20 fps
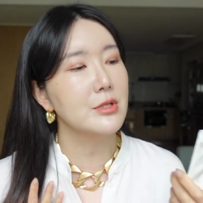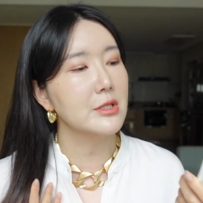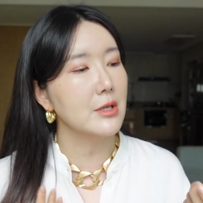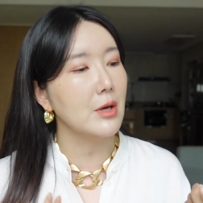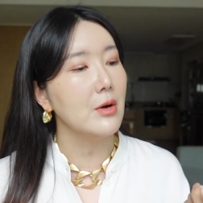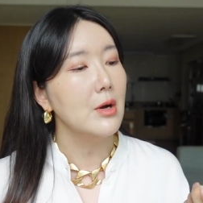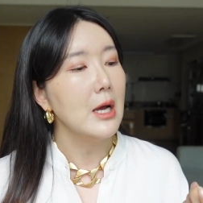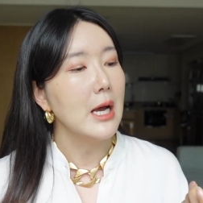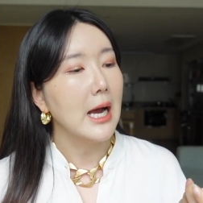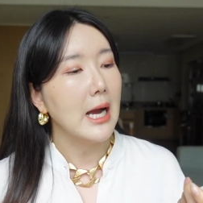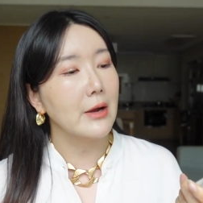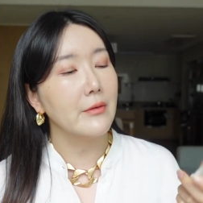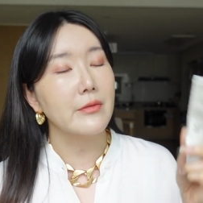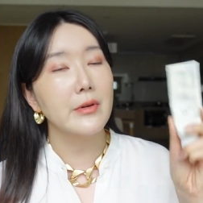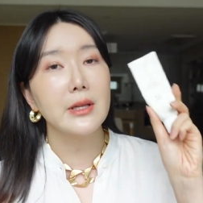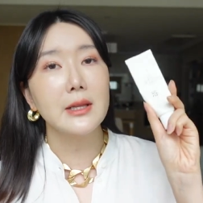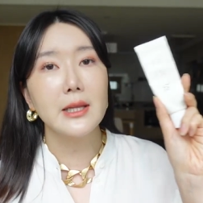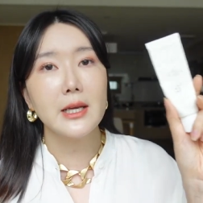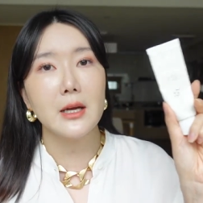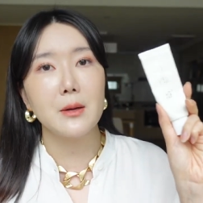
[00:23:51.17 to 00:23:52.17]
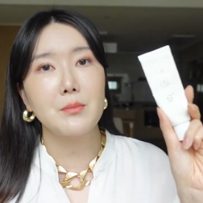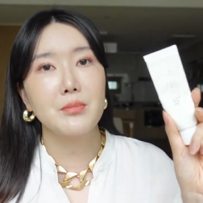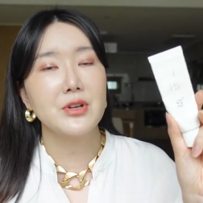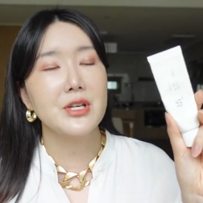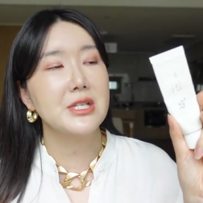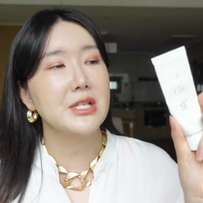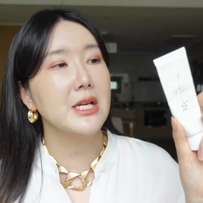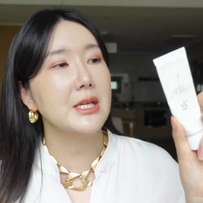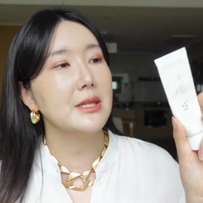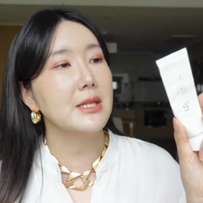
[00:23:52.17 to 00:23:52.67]
So I really
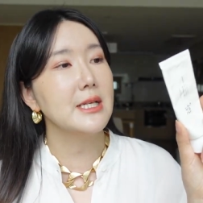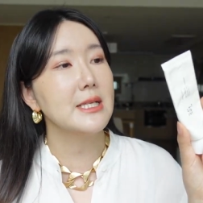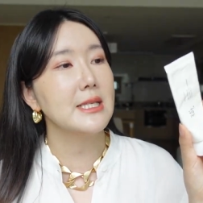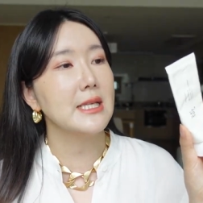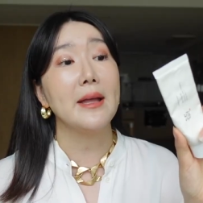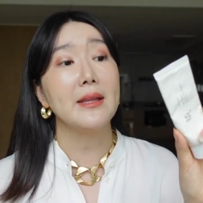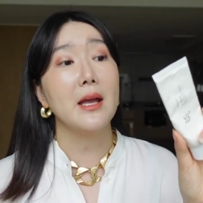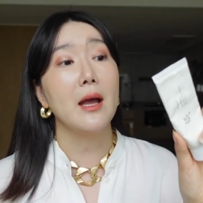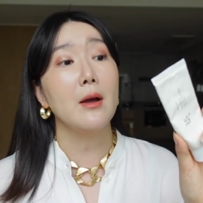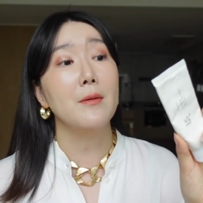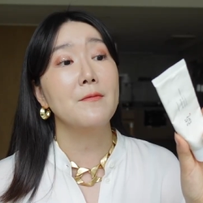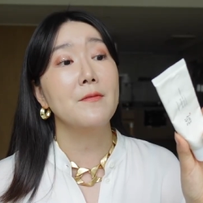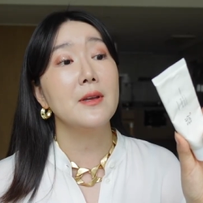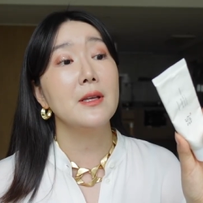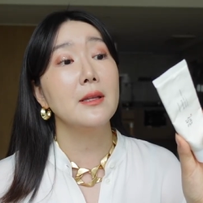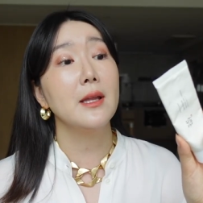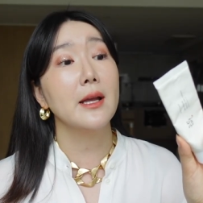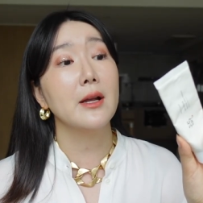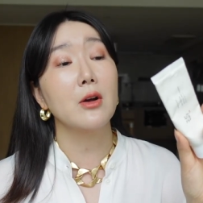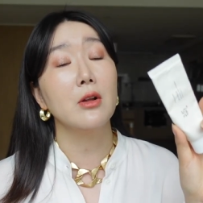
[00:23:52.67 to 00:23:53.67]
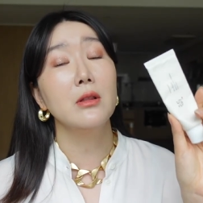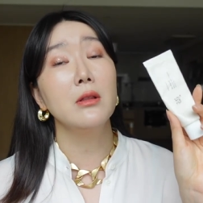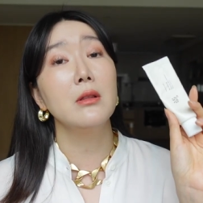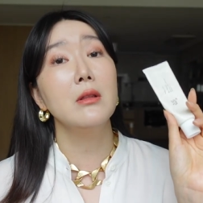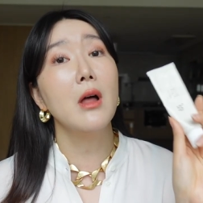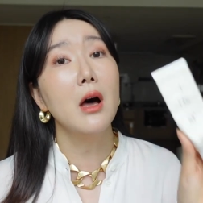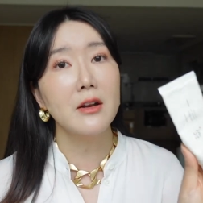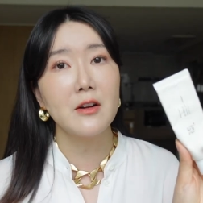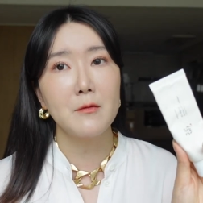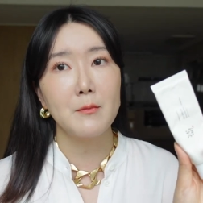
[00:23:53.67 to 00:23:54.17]
appreciate this, and I feel like a
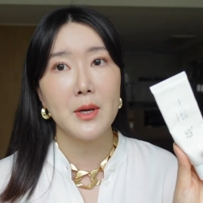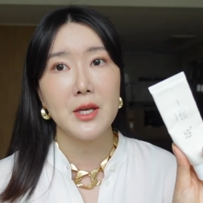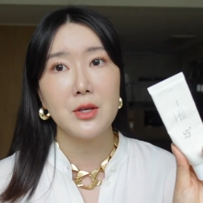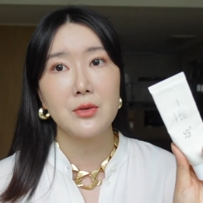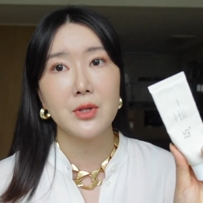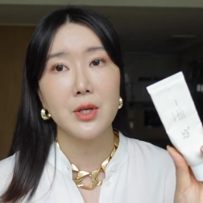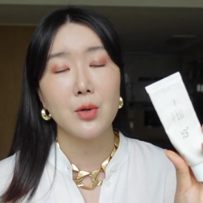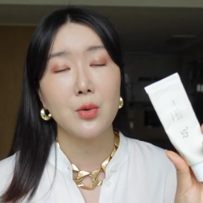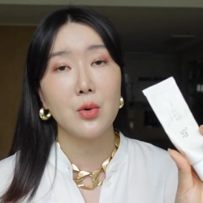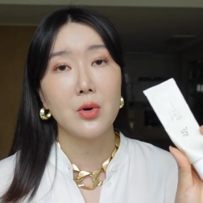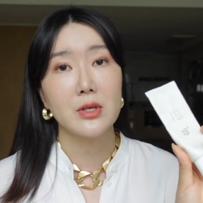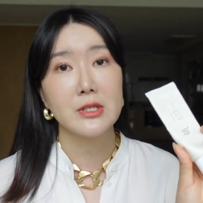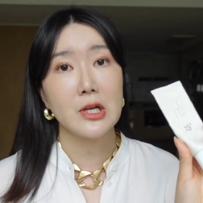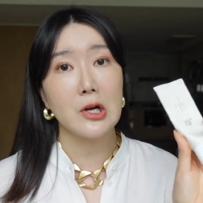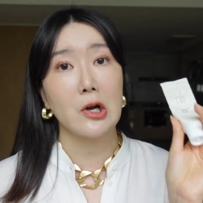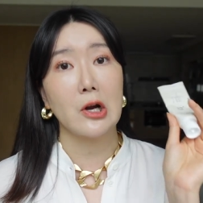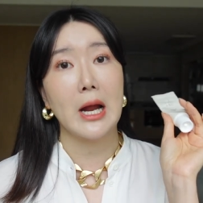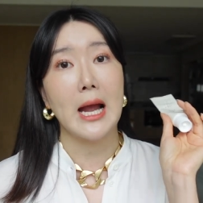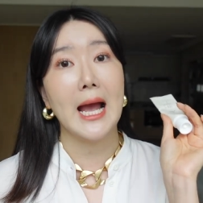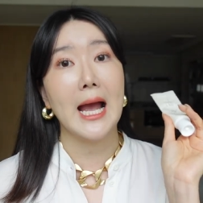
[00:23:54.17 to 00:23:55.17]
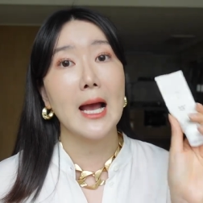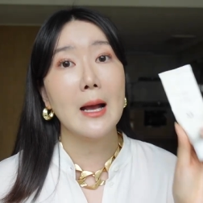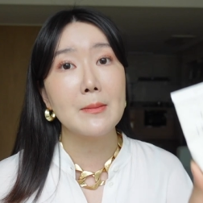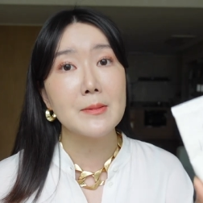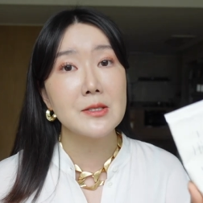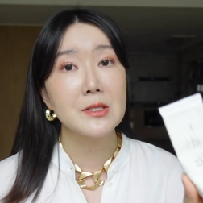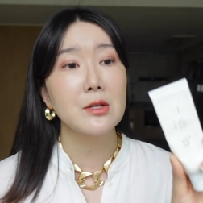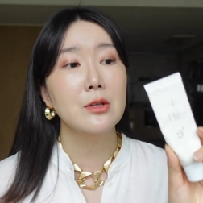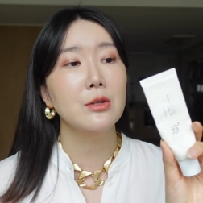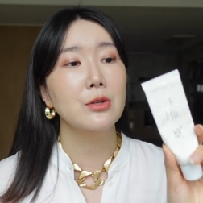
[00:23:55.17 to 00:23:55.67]
lot of my unicorns are
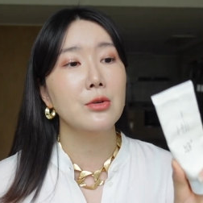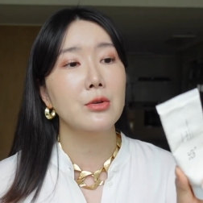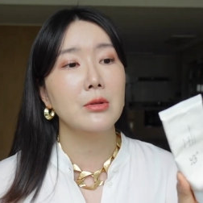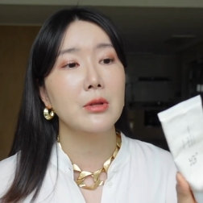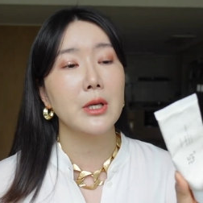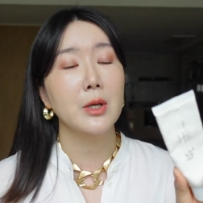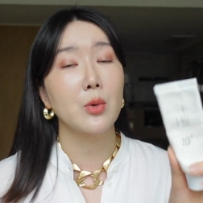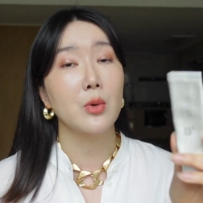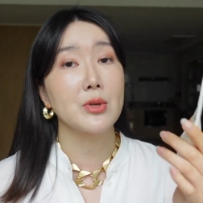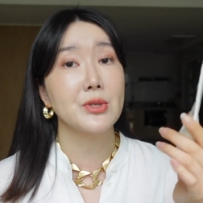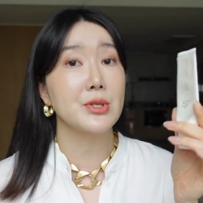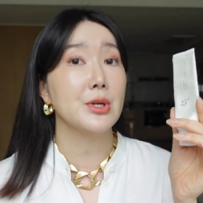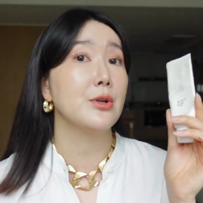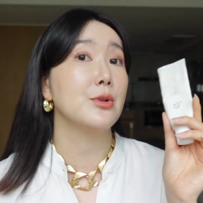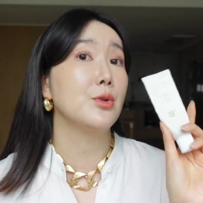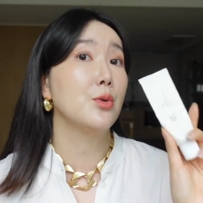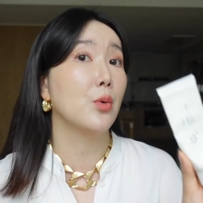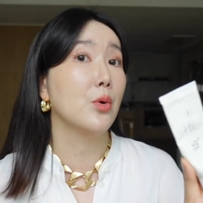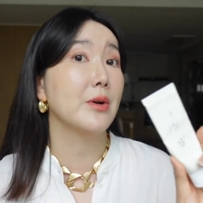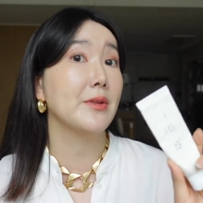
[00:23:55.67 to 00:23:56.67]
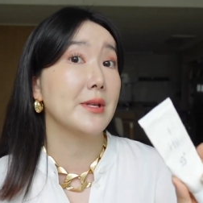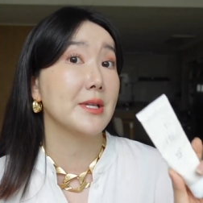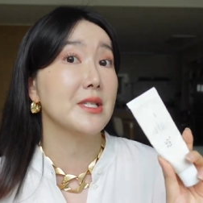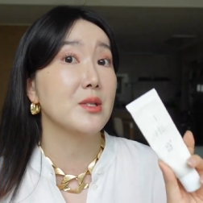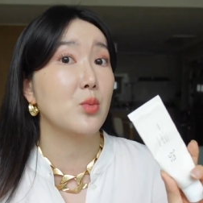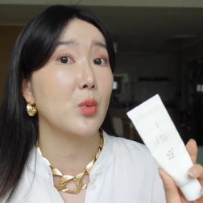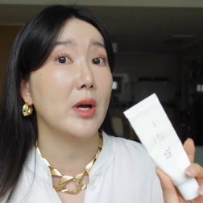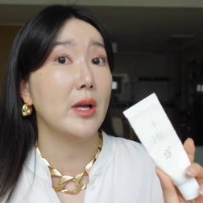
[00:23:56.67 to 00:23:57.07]
absolutely going to adore this